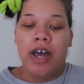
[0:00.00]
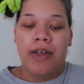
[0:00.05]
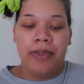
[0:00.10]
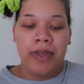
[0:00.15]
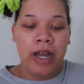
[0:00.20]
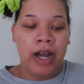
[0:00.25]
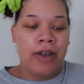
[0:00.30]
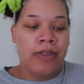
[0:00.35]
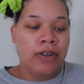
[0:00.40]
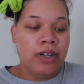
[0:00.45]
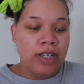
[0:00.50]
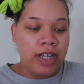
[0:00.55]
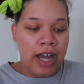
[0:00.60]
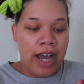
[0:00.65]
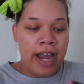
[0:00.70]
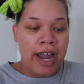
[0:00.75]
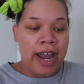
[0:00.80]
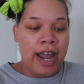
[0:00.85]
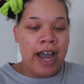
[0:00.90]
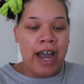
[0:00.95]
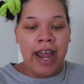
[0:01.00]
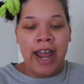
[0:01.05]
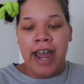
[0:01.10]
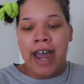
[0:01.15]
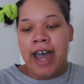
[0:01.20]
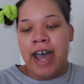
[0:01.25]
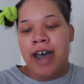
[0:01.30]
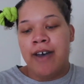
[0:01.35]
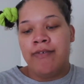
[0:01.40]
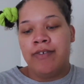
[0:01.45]
The other dye I
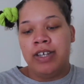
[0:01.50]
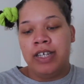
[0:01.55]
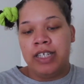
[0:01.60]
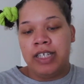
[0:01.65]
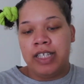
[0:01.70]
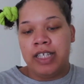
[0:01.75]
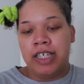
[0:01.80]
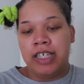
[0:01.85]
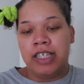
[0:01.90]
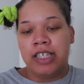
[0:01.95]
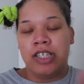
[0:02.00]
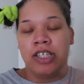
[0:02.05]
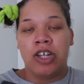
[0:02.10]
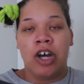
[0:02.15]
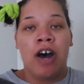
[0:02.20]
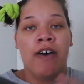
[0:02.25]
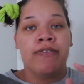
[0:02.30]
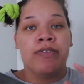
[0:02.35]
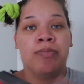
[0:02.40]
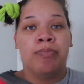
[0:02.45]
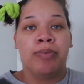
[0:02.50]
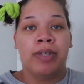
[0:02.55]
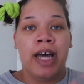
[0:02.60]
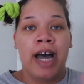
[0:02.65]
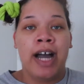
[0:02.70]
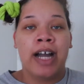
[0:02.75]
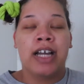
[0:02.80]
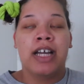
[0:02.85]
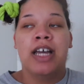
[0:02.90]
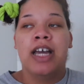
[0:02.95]
have is this soft
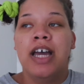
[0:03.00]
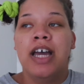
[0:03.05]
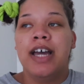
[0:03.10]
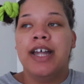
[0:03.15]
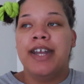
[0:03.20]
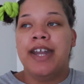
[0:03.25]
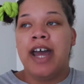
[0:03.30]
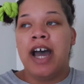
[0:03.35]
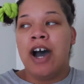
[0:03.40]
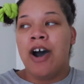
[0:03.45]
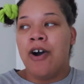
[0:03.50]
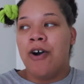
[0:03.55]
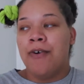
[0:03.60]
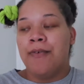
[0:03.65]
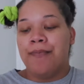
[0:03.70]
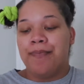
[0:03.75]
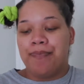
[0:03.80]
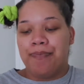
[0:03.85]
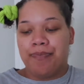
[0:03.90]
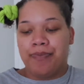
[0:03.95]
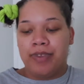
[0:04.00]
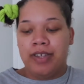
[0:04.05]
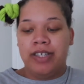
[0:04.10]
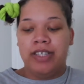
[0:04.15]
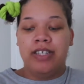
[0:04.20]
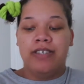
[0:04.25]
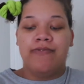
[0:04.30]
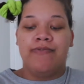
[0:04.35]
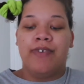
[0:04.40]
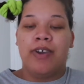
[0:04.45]
black. Now, this
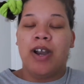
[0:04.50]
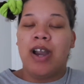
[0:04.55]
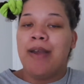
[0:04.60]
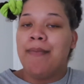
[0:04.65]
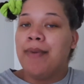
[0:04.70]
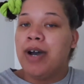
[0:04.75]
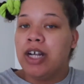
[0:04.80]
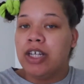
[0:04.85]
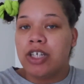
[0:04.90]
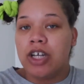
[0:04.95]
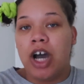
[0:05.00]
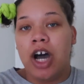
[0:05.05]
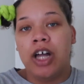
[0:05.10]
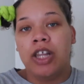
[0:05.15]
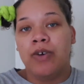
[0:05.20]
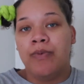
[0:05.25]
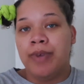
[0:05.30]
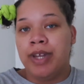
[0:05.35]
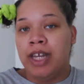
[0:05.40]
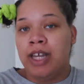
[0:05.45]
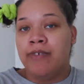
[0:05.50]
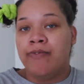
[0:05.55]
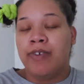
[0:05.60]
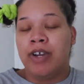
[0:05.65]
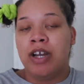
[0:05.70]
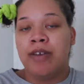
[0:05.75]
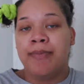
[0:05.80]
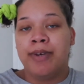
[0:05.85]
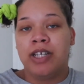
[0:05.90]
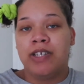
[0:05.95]
is very much Halloween,
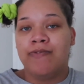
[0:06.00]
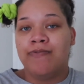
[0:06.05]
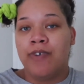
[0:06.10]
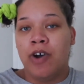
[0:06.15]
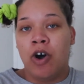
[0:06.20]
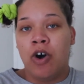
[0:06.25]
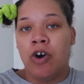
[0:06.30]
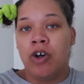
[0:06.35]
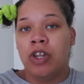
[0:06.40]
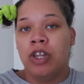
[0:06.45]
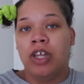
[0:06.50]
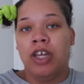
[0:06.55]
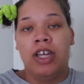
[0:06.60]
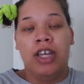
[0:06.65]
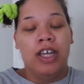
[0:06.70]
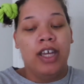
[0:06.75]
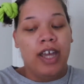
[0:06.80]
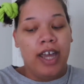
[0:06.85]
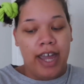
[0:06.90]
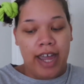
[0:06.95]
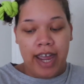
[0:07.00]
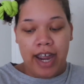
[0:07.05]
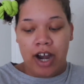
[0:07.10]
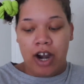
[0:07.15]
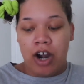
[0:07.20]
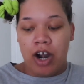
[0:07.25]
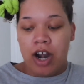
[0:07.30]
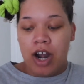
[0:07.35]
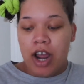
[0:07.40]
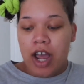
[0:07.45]
very much fall
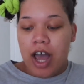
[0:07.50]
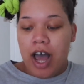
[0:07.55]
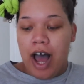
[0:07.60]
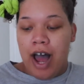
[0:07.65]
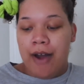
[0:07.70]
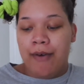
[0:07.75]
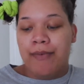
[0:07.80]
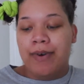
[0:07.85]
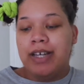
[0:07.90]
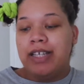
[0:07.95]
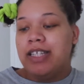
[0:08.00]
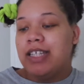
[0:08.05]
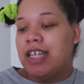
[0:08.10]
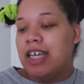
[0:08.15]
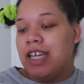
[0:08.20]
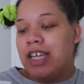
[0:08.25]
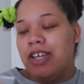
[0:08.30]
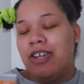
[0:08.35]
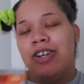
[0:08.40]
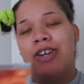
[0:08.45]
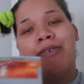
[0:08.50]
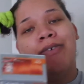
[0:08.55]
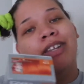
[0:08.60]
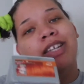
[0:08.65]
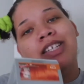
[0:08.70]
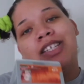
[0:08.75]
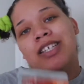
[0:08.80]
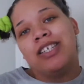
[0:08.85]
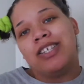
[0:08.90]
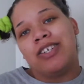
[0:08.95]
hair. I was thinking, you know what,
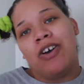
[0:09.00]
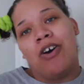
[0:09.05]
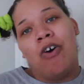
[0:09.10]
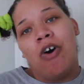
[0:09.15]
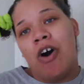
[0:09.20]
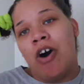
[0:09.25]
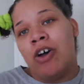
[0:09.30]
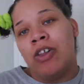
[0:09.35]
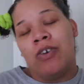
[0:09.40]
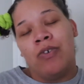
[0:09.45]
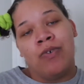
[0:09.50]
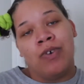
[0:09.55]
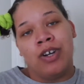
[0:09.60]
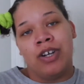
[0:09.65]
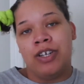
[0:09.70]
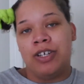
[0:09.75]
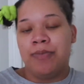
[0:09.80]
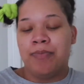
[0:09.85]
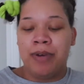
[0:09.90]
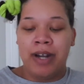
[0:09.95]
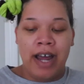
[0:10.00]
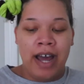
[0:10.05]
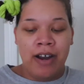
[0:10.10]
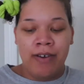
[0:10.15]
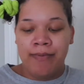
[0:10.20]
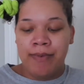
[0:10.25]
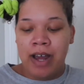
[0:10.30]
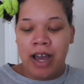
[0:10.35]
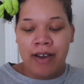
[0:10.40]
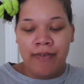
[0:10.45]
let's just go all orange, but
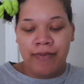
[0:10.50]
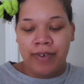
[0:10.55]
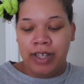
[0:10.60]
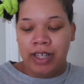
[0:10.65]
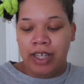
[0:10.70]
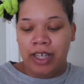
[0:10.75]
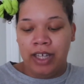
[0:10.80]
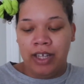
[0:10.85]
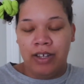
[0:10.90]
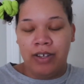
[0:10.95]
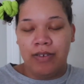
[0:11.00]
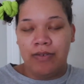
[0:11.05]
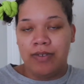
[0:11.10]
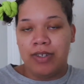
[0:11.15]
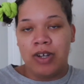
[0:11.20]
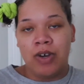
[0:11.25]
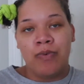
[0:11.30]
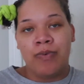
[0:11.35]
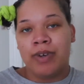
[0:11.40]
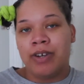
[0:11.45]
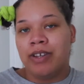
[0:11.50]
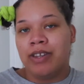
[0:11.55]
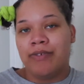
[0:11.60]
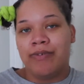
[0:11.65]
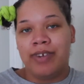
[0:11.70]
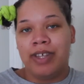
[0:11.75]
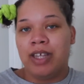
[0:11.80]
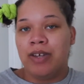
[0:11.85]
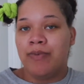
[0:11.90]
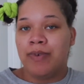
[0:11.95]
I'm not really, don't really,
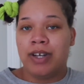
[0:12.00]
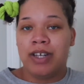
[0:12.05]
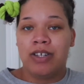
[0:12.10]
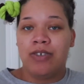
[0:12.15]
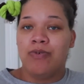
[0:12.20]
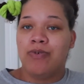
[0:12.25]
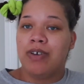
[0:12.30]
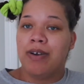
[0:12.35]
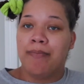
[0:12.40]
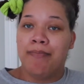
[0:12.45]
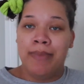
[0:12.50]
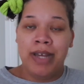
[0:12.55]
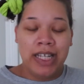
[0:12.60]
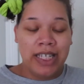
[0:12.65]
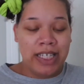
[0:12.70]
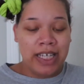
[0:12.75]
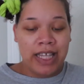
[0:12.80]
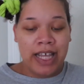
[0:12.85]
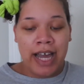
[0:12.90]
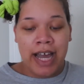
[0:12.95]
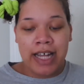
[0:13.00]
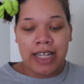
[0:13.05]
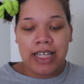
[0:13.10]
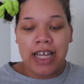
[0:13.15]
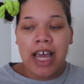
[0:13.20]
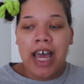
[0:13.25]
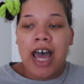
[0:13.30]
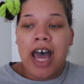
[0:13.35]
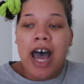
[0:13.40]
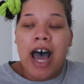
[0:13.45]
really want to commit to that.
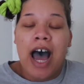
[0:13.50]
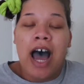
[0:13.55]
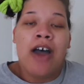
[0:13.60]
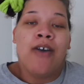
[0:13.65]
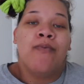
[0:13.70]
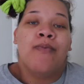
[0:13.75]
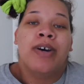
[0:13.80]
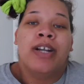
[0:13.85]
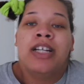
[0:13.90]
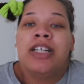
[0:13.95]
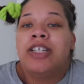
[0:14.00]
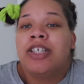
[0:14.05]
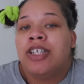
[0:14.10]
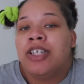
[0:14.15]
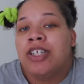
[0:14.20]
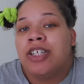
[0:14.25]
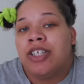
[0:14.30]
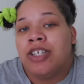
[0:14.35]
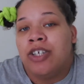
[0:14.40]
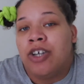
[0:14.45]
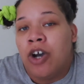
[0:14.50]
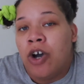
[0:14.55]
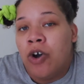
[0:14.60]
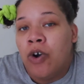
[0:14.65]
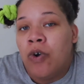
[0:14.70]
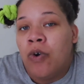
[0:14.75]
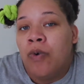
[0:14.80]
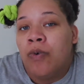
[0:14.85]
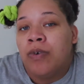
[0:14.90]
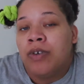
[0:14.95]
I wanted to just
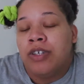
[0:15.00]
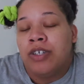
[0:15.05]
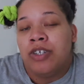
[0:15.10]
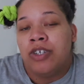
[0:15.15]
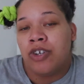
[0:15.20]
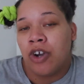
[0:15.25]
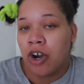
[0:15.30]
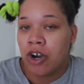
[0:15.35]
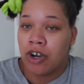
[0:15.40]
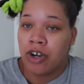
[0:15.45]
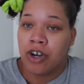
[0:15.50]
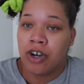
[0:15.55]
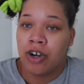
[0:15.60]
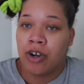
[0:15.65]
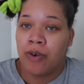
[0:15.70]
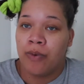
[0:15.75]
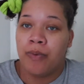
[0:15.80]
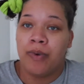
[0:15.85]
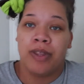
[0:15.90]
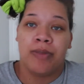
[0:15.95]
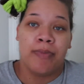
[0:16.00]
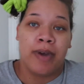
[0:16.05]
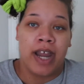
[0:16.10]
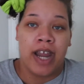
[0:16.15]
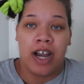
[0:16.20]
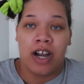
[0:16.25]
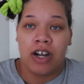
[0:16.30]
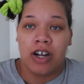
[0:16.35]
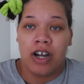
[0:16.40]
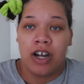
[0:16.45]
go darker with my
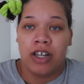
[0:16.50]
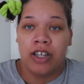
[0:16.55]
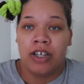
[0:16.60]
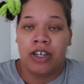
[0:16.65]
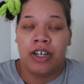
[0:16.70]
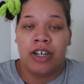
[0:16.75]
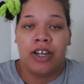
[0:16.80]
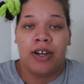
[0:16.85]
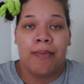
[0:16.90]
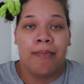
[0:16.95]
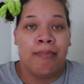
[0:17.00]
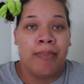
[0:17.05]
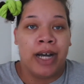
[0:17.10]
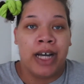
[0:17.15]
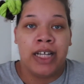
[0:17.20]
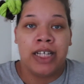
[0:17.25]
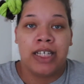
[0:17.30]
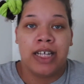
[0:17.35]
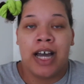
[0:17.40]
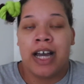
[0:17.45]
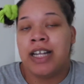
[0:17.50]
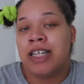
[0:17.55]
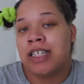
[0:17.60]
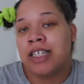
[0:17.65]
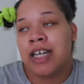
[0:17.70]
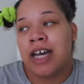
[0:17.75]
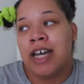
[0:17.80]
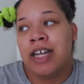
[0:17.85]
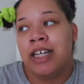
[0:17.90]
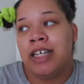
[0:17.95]
hair color, but I
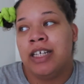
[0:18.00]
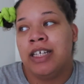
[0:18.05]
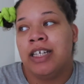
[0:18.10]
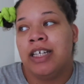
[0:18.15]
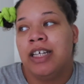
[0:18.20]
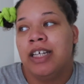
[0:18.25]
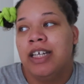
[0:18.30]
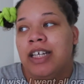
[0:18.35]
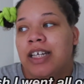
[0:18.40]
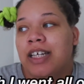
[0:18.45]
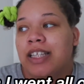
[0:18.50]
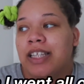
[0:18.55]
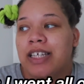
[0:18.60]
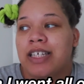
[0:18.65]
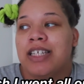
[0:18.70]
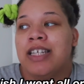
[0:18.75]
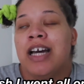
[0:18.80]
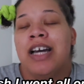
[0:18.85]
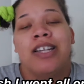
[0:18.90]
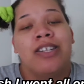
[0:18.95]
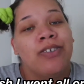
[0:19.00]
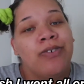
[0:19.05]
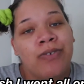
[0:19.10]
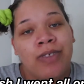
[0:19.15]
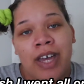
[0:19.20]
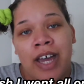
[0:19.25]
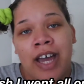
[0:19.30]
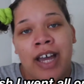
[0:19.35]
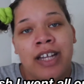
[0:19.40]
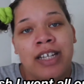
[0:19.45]
decided let's not do
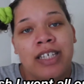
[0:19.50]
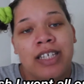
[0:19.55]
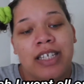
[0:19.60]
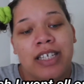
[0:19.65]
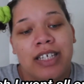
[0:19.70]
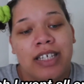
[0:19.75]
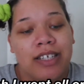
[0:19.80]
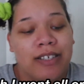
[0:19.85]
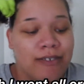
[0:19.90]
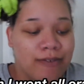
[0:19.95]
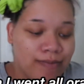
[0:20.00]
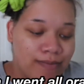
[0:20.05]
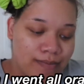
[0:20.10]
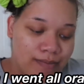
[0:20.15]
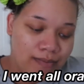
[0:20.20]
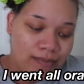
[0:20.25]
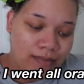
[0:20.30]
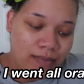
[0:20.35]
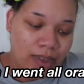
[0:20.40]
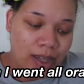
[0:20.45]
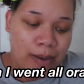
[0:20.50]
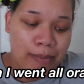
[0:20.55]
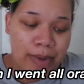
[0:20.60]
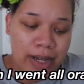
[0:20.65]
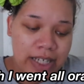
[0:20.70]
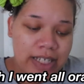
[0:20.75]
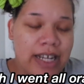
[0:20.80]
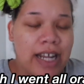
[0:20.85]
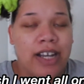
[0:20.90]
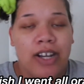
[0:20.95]
that
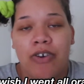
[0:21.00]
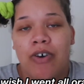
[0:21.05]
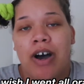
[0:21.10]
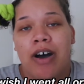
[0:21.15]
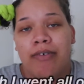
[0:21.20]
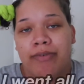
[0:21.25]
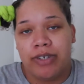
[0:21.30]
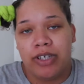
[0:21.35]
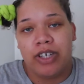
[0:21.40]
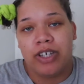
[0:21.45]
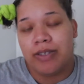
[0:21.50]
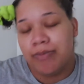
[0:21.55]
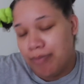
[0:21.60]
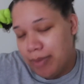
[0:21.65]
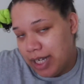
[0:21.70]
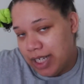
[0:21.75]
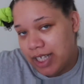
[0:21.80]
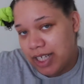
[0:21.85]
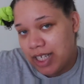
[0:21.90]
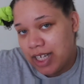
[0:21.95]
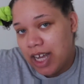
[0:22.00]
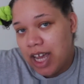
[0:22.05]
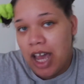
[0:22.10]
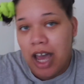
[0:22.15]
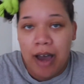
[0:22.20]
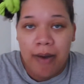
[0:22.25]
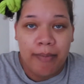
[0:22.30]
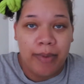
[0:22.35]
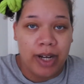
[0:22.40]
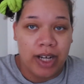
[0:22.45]
because I know I'll just miss
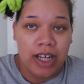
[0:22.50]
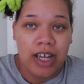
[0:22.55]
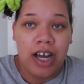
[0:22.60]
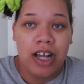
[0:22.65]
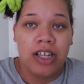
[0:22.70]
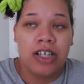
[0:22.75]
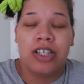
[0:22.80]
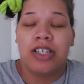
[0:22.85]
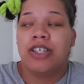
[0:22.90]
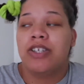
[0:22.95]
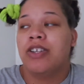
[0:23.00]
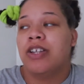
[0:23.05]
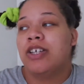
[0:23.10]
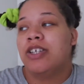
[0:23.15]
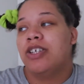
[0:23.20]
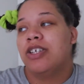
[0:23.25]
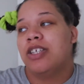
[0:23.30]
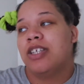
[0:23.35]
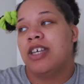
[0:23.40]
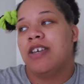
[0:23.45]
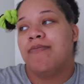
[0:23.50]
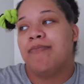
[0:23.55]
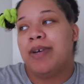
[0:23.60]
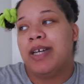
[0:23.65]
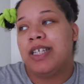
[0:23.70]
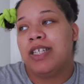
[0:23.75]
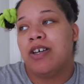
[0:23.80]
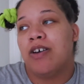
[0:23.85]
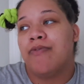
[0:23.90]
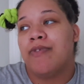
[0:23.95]
putting color. So let's just give
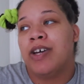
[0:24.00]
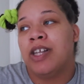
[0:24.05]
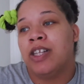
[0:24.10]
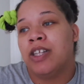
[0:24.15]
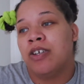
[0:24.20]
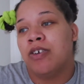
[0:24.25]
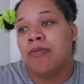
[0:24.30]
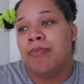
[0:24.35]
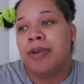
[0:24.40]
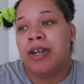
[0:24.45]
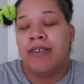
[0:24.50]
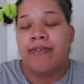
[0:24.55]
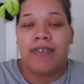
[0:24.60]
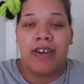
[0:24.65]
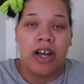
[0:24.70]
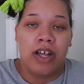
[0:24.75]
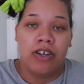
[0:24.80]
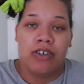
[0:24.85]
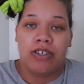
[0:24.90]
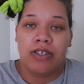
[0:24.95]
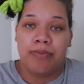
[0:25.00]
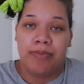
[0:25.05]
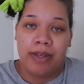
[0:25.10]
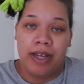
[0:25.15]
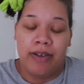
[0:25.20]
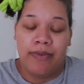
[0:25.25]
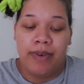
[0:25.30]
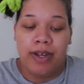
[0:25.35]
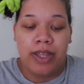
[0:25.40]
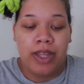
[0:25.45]
myself a little bit of color to
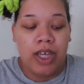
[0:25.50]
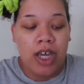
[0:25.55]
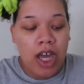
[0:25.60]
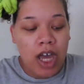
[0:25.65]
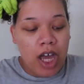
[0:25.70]
play with.